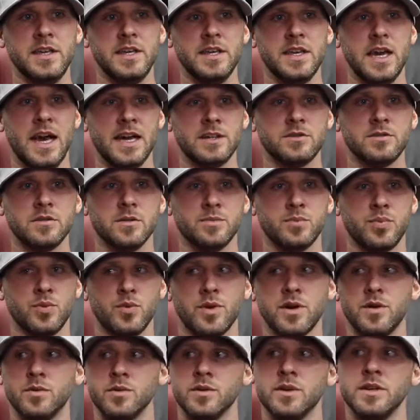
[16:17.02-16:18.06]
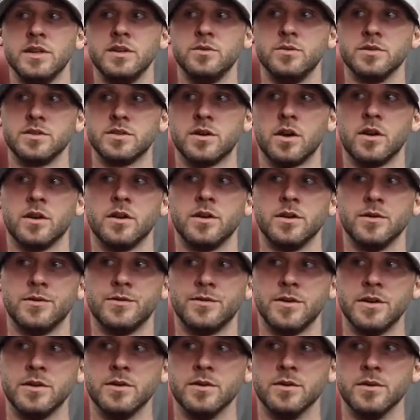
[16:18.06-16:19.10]
he got to a point where he was starting to
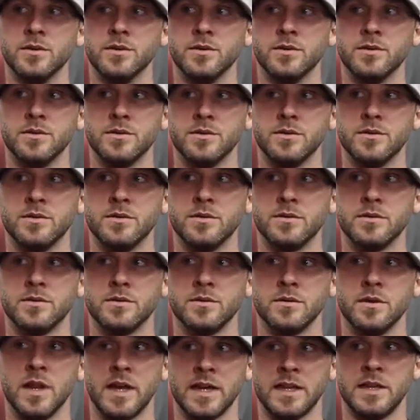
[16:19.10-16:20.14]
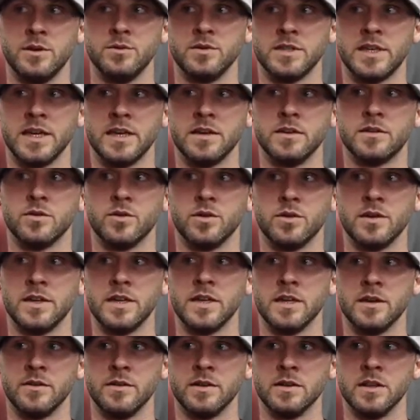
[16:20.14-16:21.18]
feel like he was getting toward
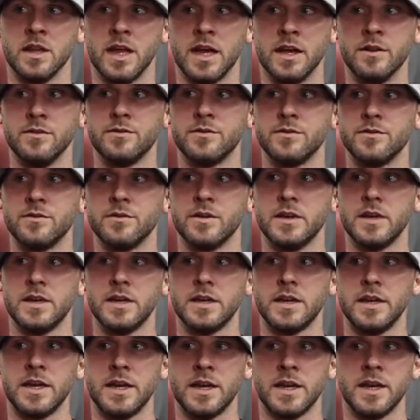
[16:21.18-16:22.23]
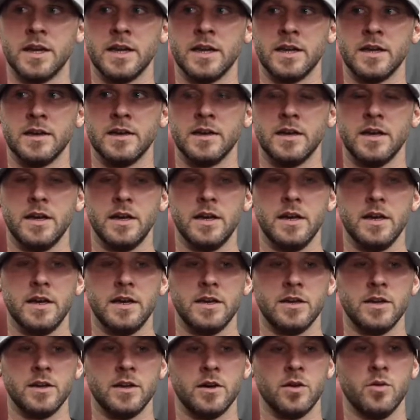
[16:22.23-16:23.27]
the end of his life. Yeah. And,
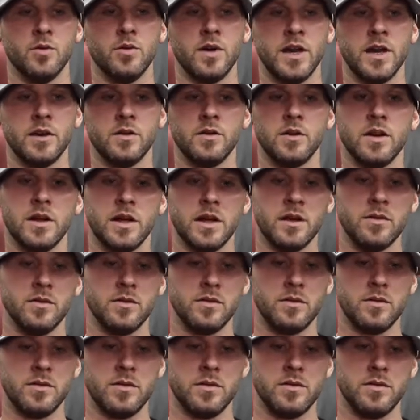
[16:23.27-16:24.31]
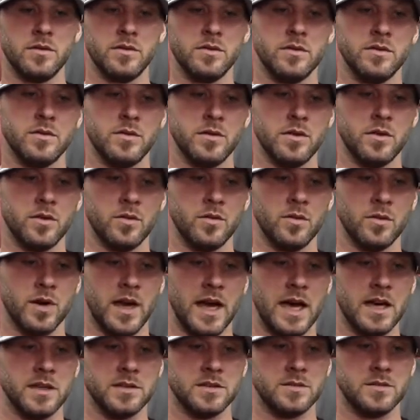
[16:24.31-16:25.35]
you know, and you know,
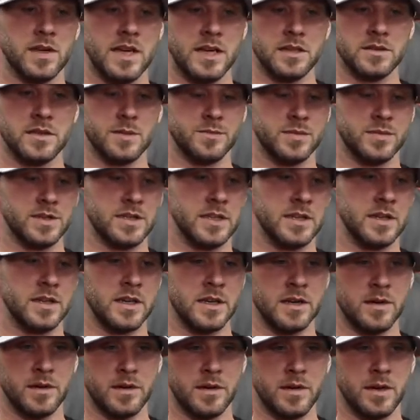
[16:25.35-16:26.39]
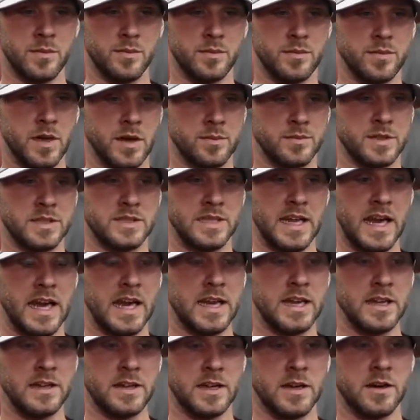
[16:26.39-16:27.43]
as I'm sitting there, you know, I'm
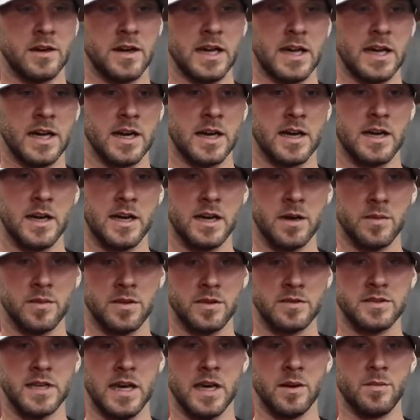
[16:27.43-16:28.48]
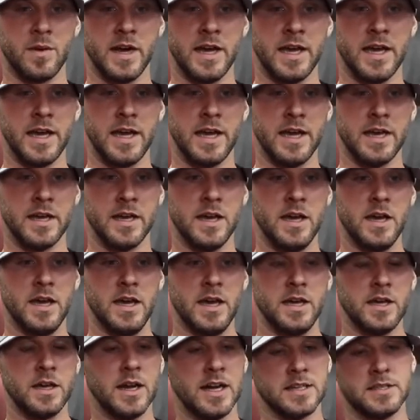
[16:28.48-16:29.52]
standing there and I got a gun at the side of my head.
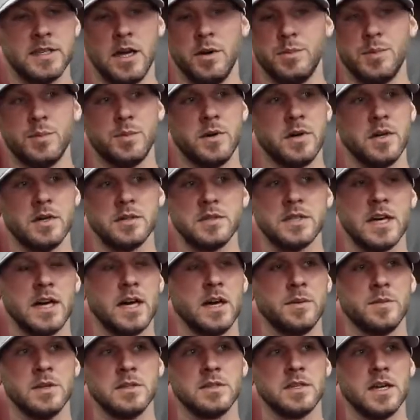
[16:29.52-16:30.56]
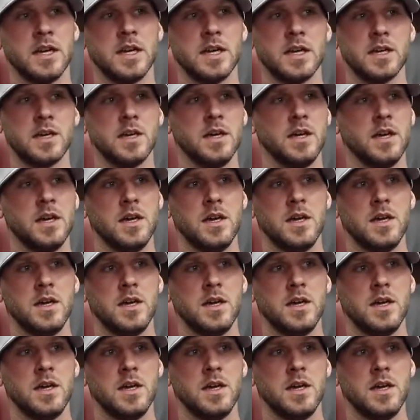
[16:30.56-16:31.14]
You know, I tell people all the time, it's like,